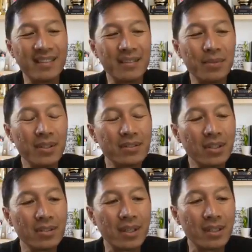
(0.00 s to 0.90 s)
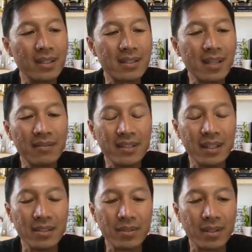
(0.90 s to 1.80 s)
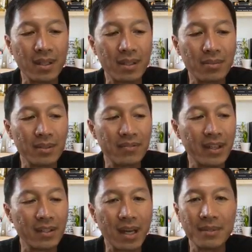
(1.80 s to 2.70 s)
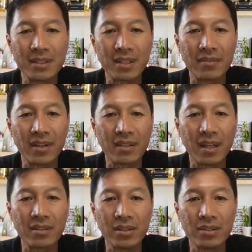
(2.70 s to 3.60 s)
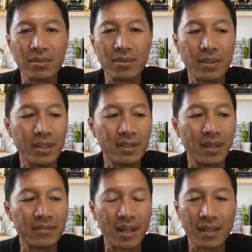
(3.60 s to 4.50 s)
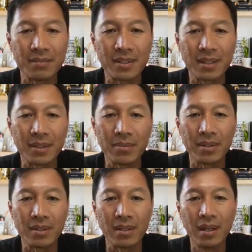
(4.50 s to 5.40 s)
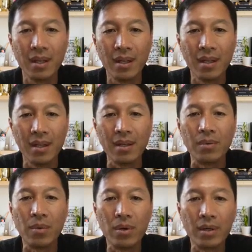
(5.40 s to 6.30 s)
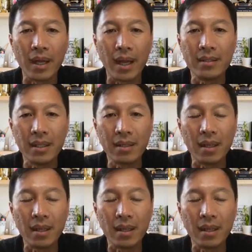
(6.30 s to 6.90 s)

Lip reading: well, those in the 70s with Vietnam and stuff like that, those were really tough times. I mean, with the war ended,